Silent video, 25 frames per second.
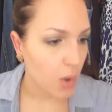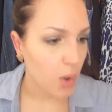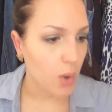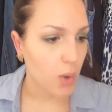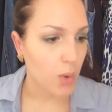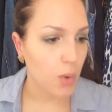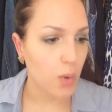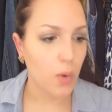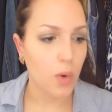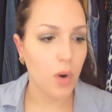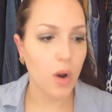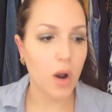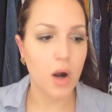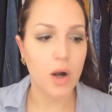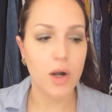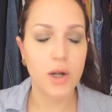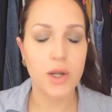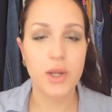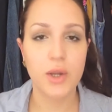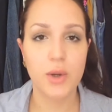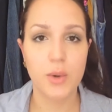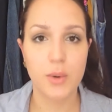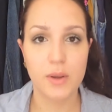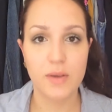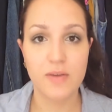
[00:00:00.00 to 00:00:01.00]
Who are
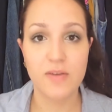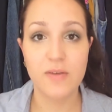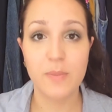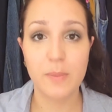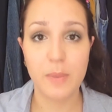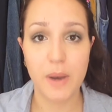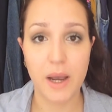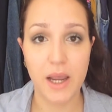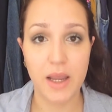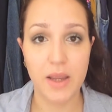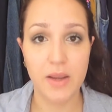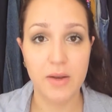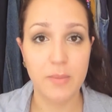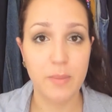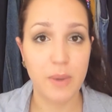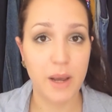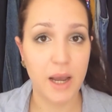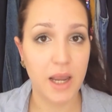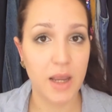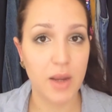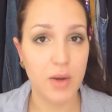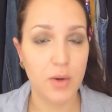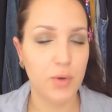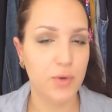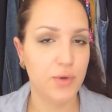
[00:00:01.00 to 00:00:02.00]
you inspired
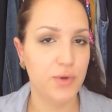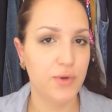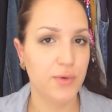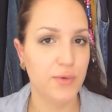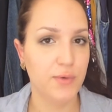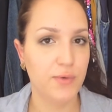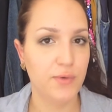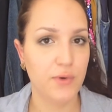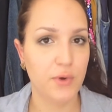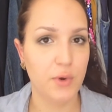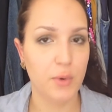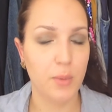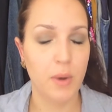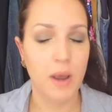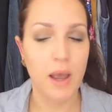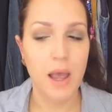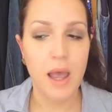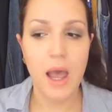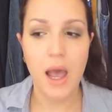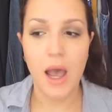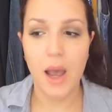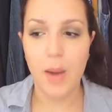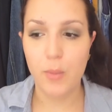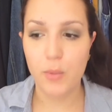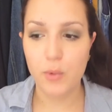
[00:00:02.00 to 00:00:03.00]
by on YouTube?
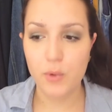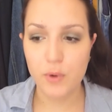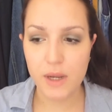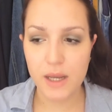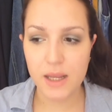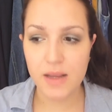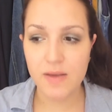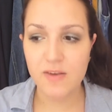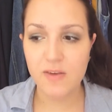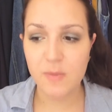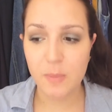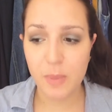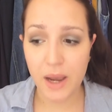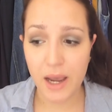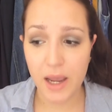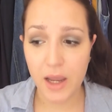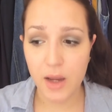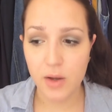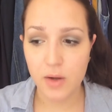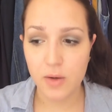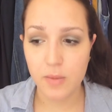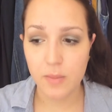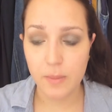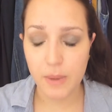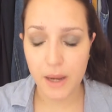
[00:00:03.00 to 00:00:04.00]
I'm really
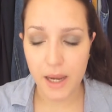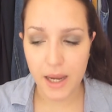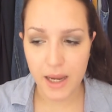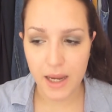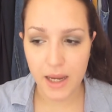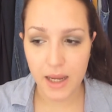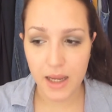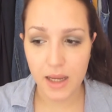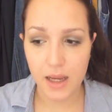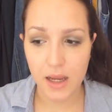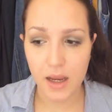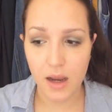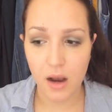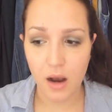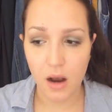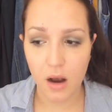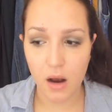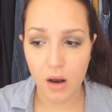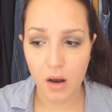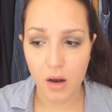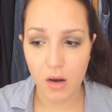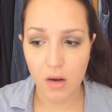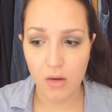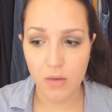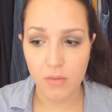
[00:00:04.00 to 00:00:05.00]
inspired by
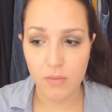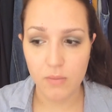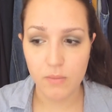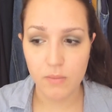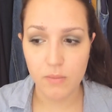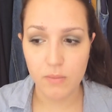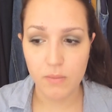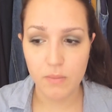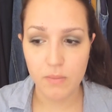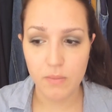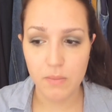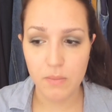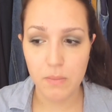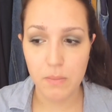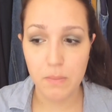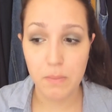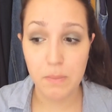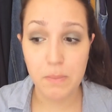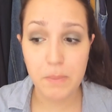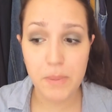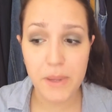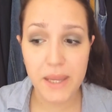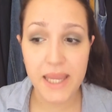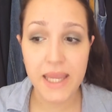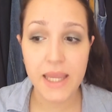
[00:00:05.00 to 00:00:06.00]

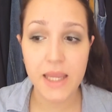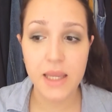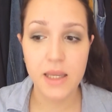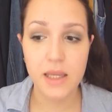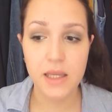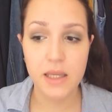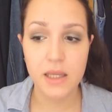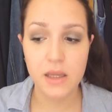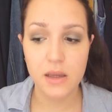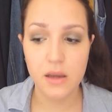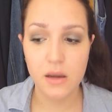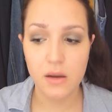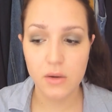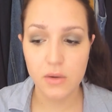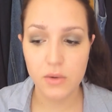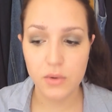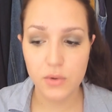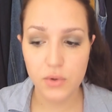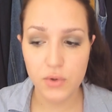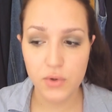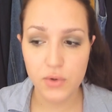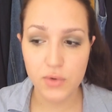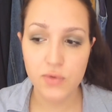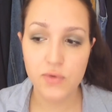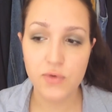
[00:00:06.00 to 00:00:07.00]
big
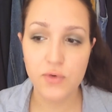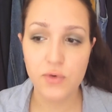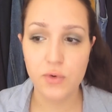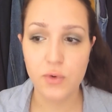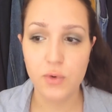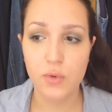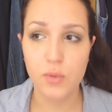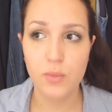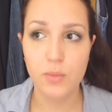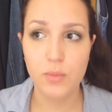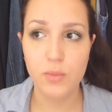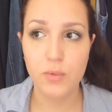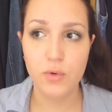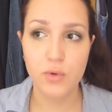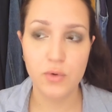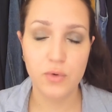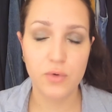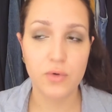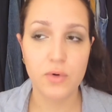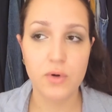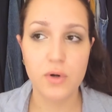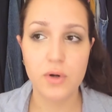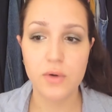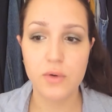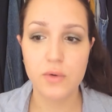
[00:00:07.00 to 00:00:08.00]
YouTube
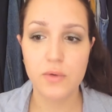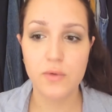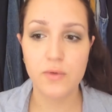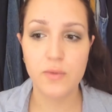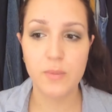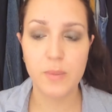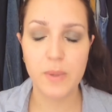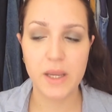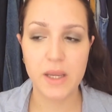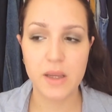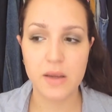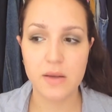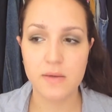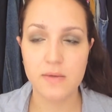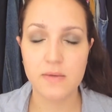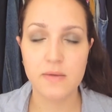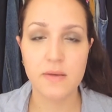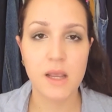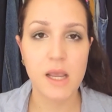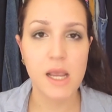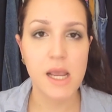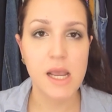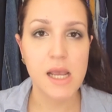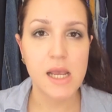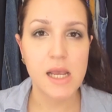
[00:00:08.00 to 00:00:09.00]
gurus, because
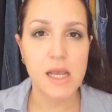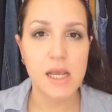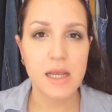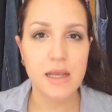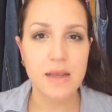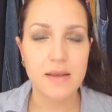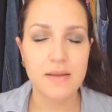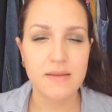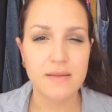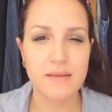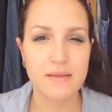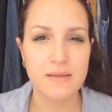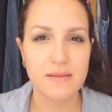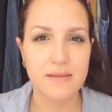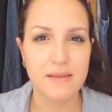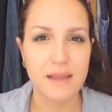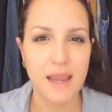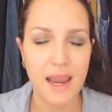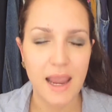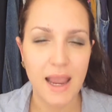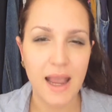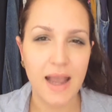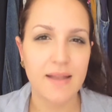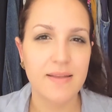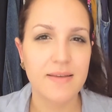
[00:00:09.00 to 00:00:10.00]

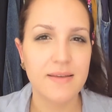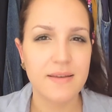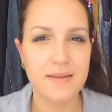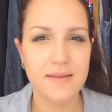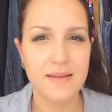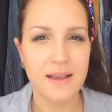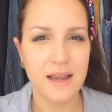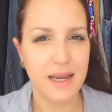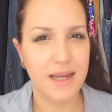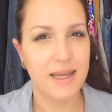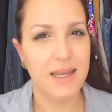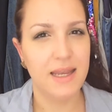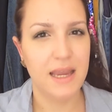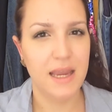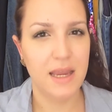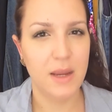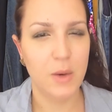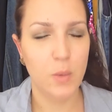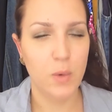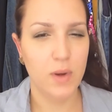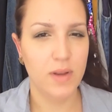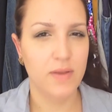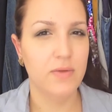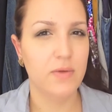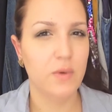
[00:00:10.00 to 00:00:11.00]
they had this idea
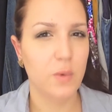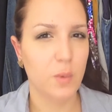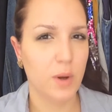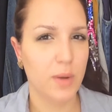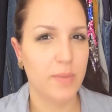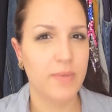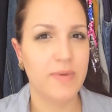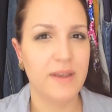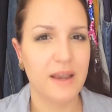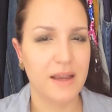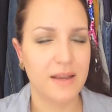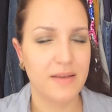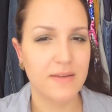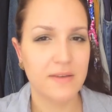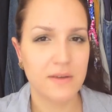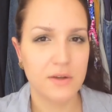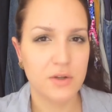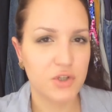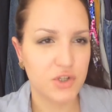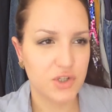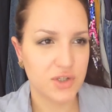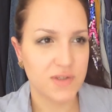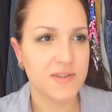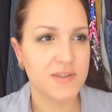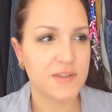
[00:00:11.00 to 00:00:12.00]
when the website
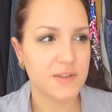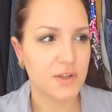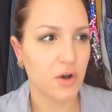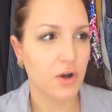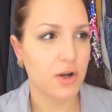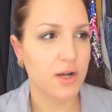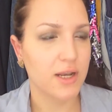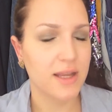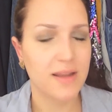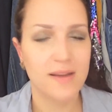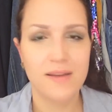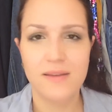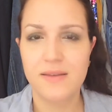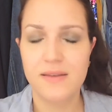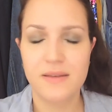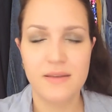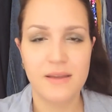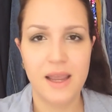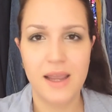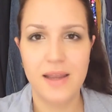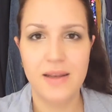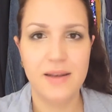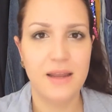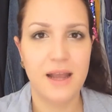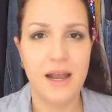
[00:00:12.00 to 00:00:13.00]
just started,
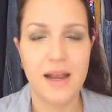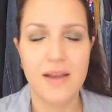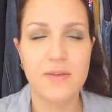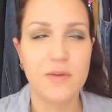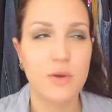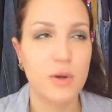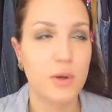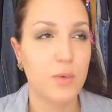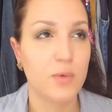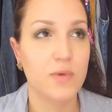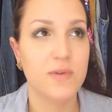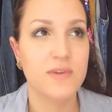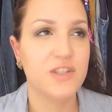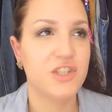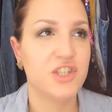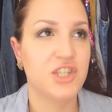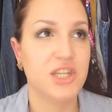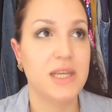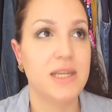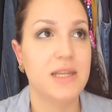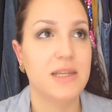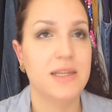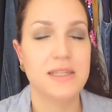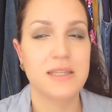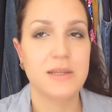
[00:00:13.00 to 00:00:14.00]
and I thought it was
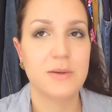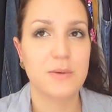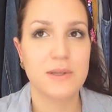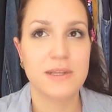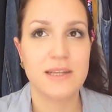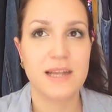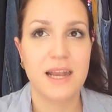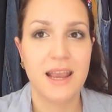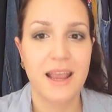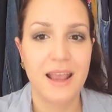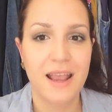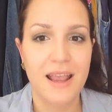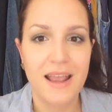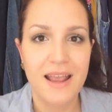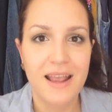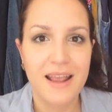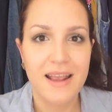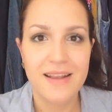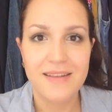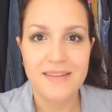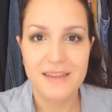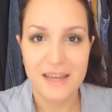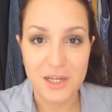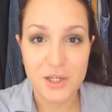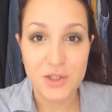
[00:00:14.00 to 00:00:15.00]
genius. It was like
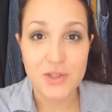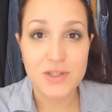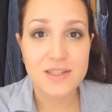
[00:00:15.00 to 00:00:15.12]
they